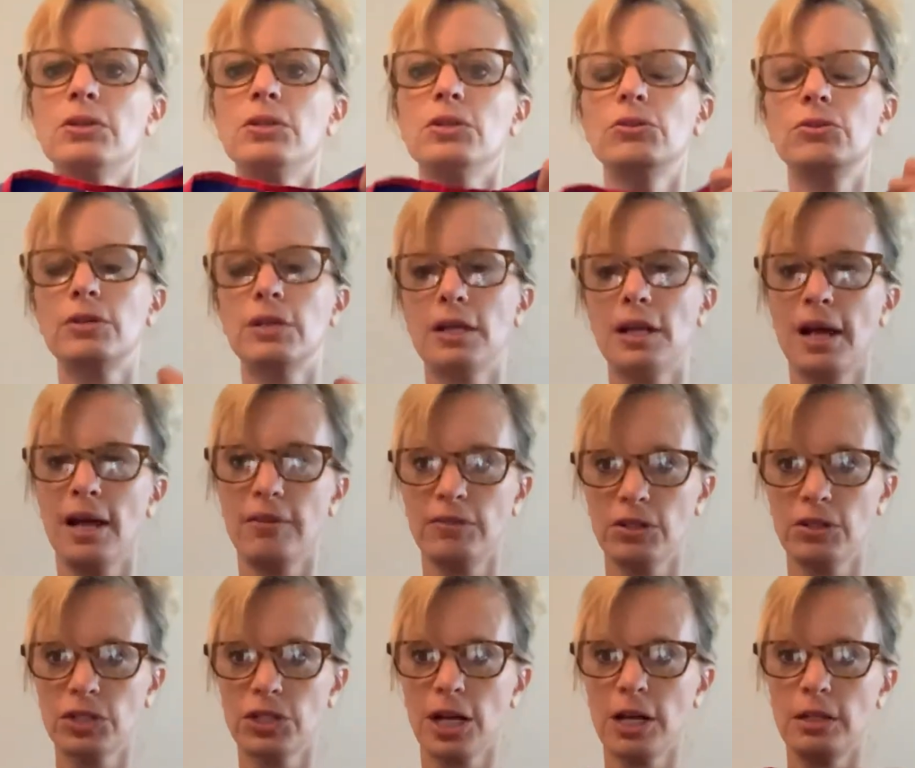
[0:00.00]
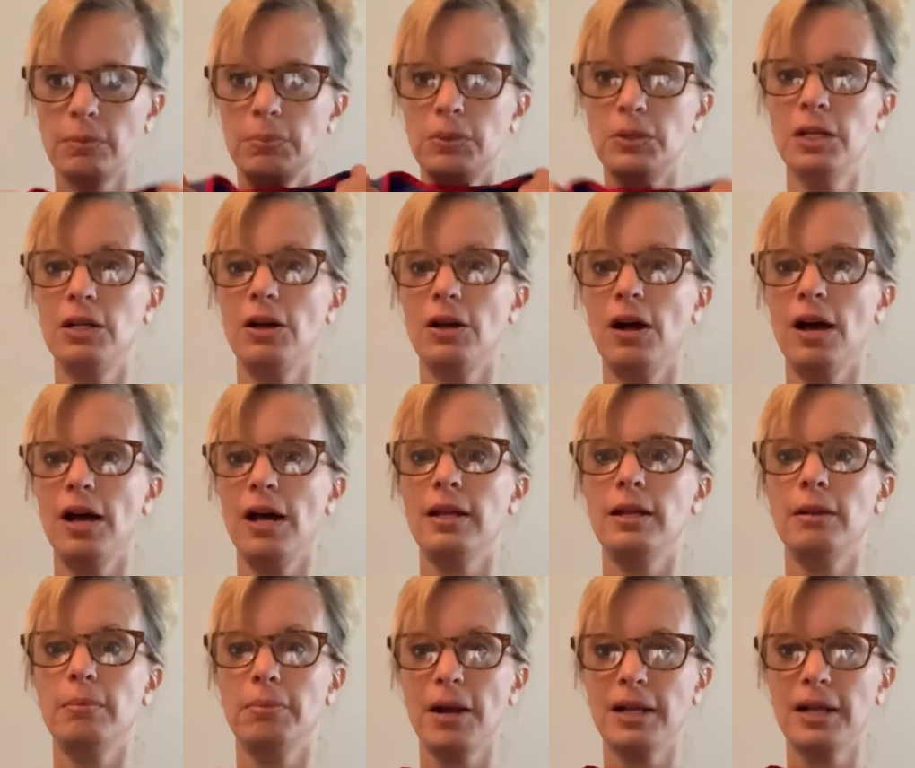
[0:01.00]
you can have your child put it on
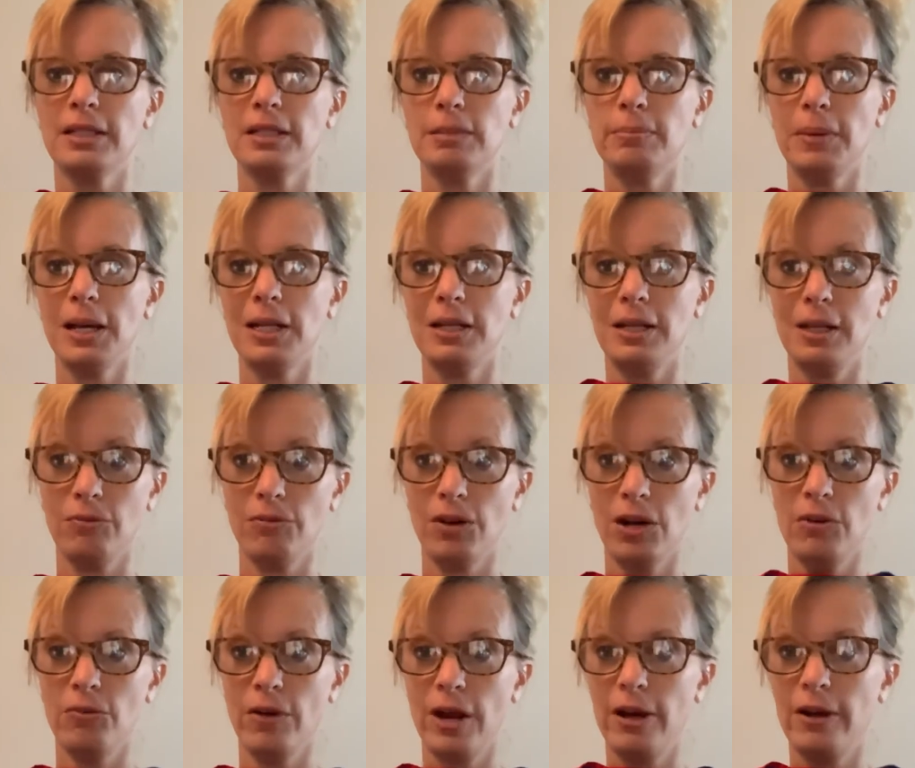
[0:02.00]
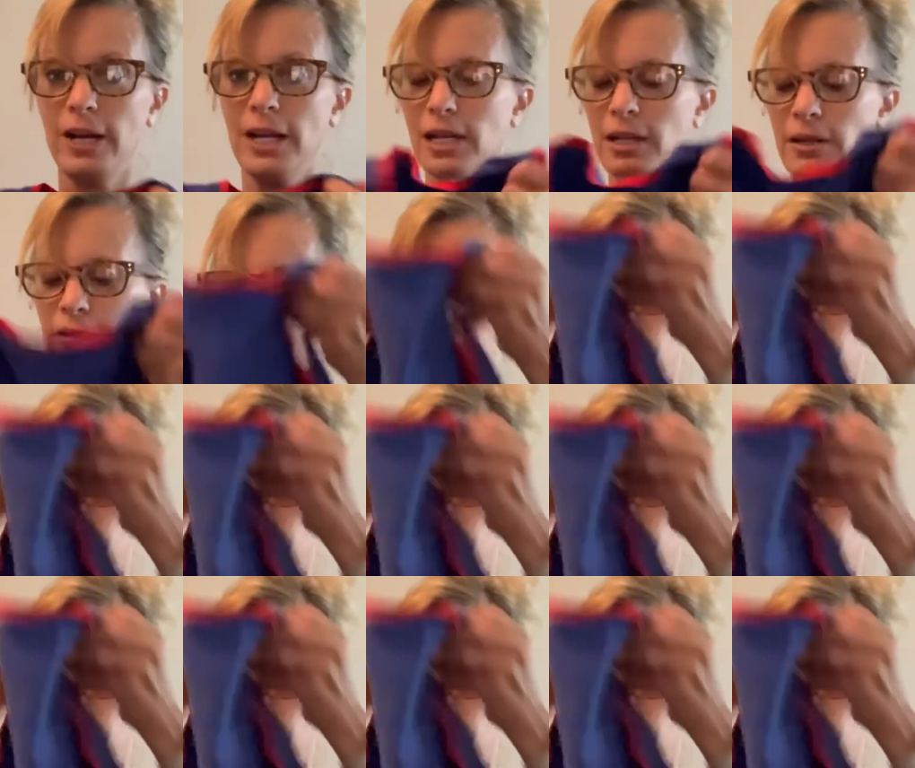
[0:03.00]
and practice buttoning while wearing.